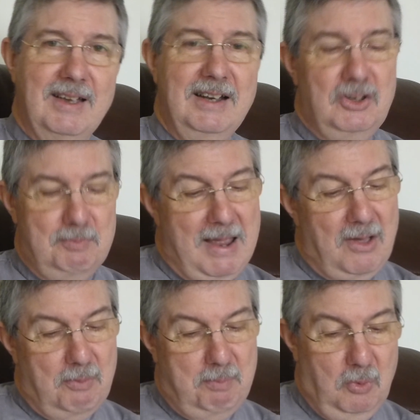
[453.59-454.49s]
and his
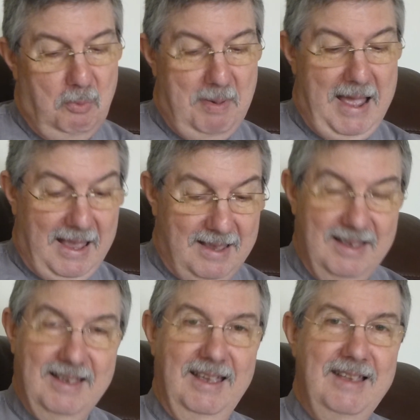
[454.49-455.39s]
mouth pulled back
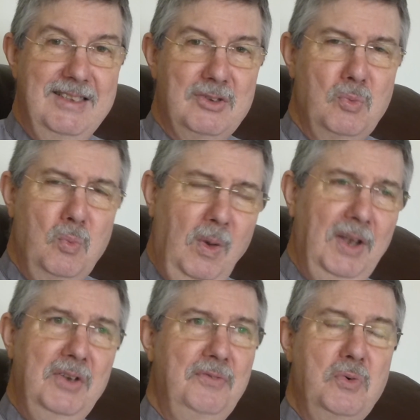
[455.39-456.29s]
in this
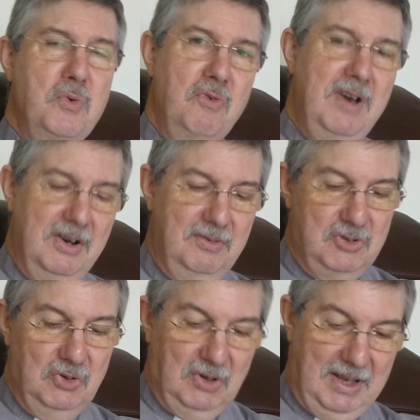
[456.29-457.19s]
wonderful grin of
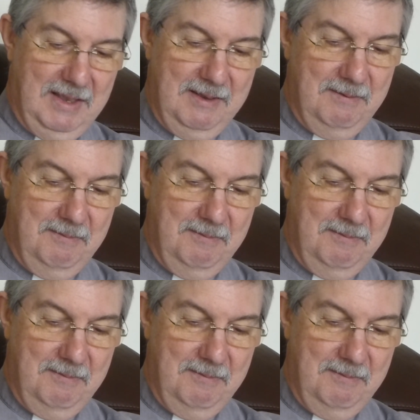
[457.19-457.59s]
joy.